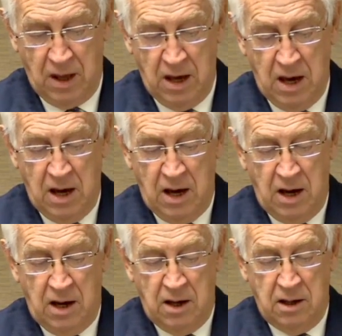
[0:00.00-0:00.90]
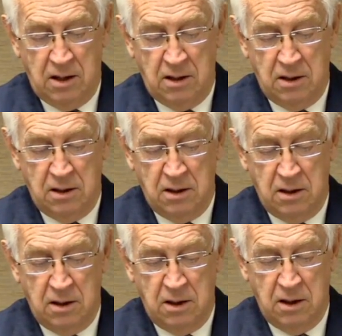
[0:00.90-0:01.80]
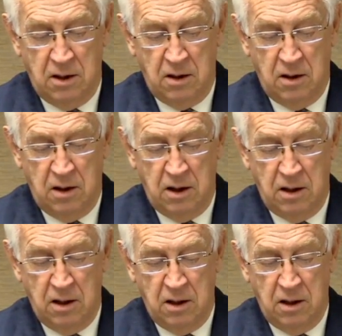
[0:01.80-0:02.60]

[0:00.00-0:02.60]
Nothing is said.